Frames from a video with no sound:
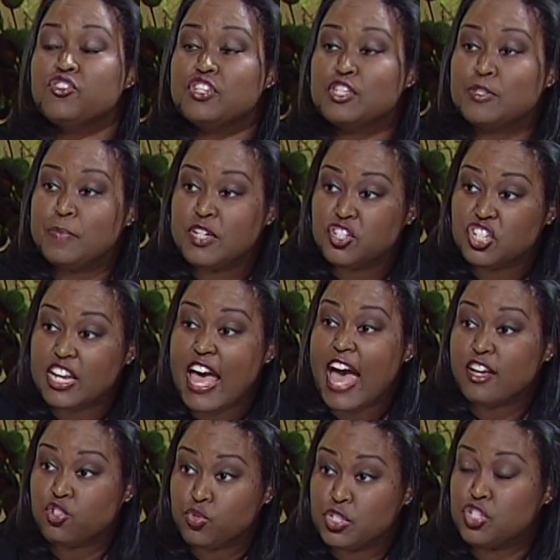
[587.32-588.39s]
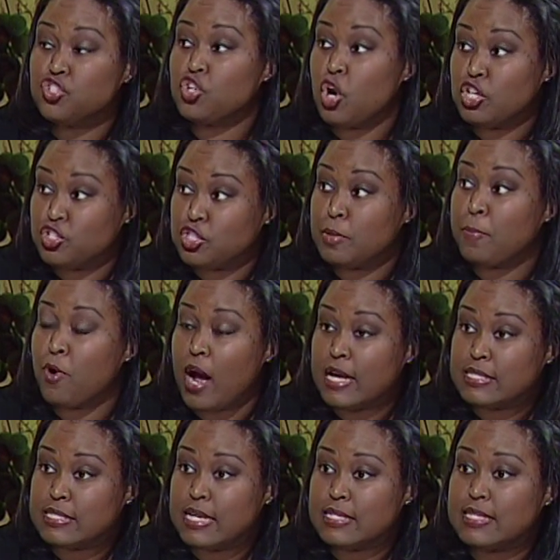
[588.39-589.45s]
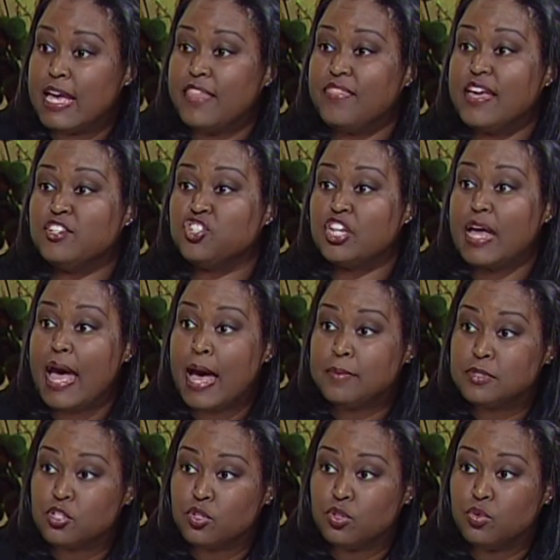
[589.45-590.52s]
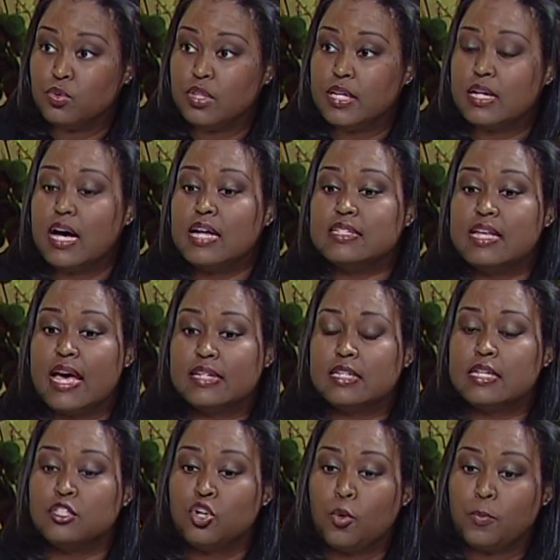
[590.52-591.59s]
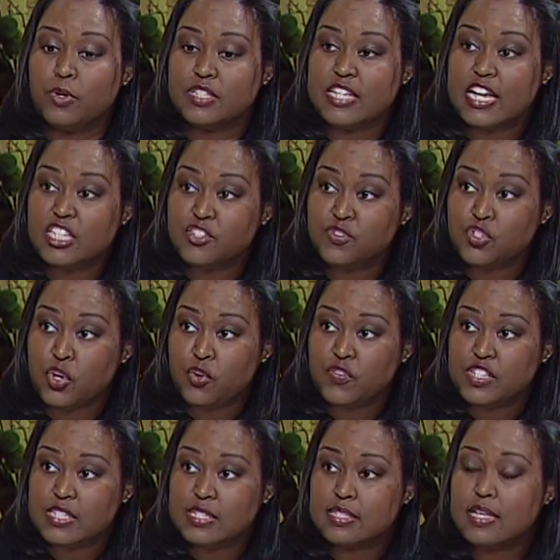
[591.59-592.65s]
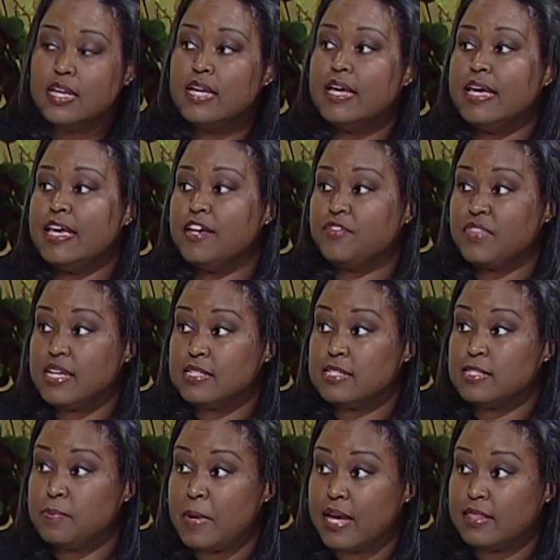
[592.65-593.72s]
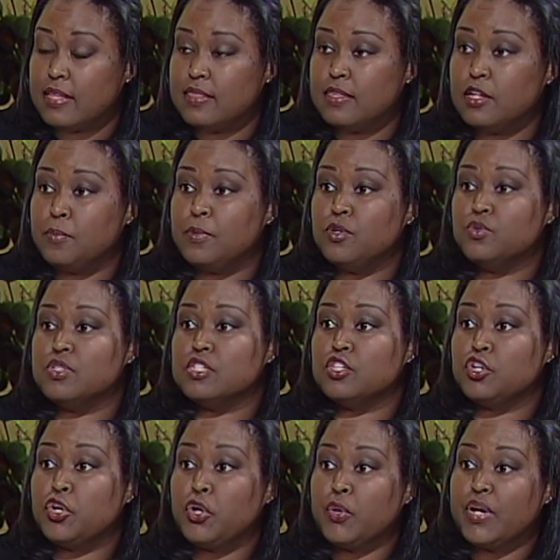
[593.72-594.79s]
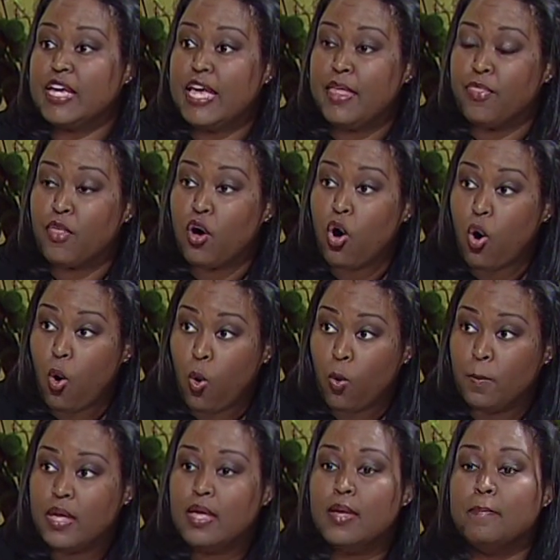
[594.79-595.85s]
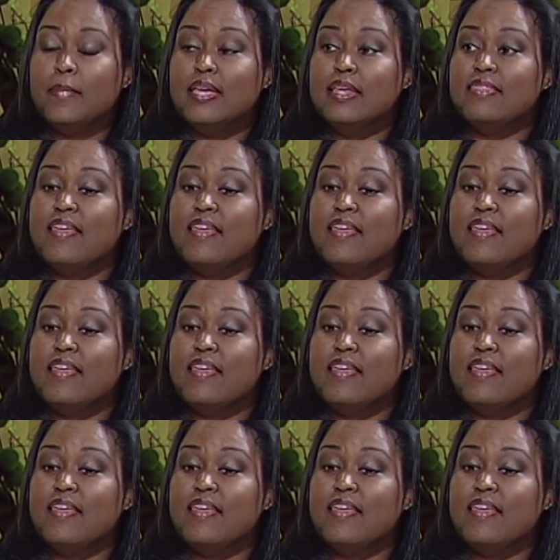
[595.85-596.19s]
suspicion actually starts the process, and they should absolutely contact Adult Protective Services if they suspect that the abuse is occurring in the home, meaning